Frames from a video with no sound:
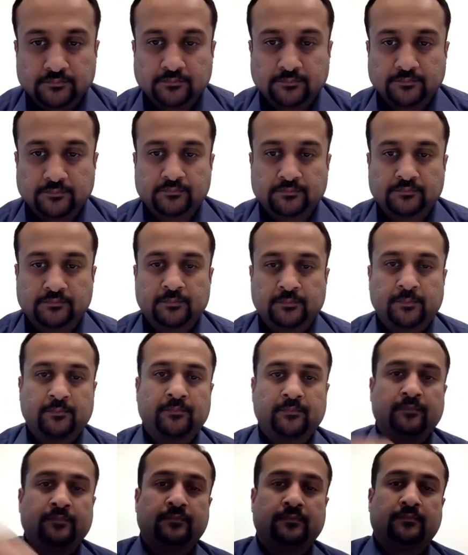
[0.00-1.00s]

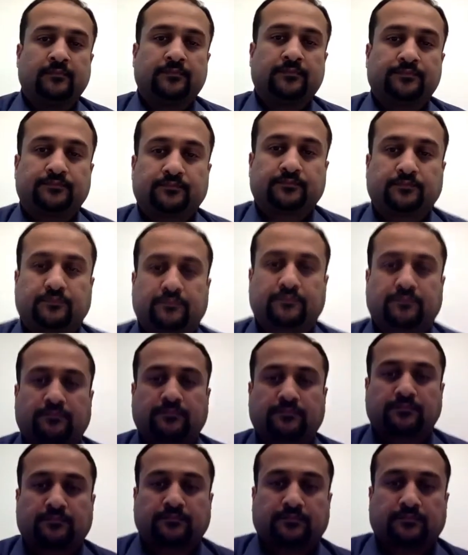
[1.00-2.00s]

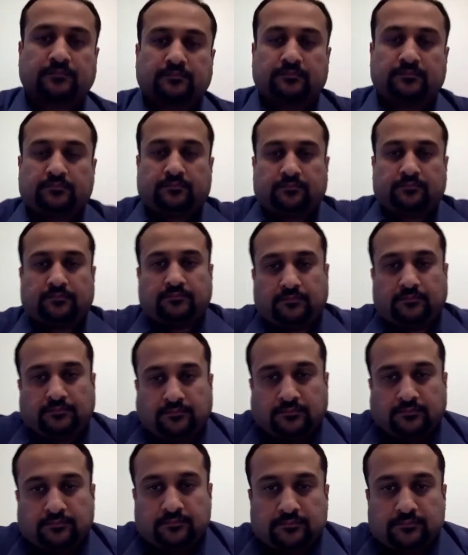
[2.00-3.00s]

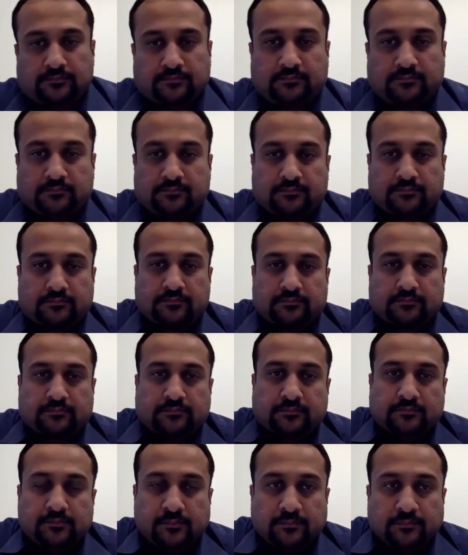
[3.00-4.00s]

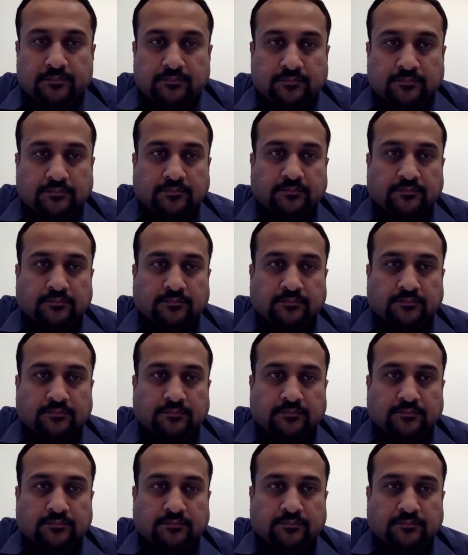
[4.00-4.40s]
[no speech]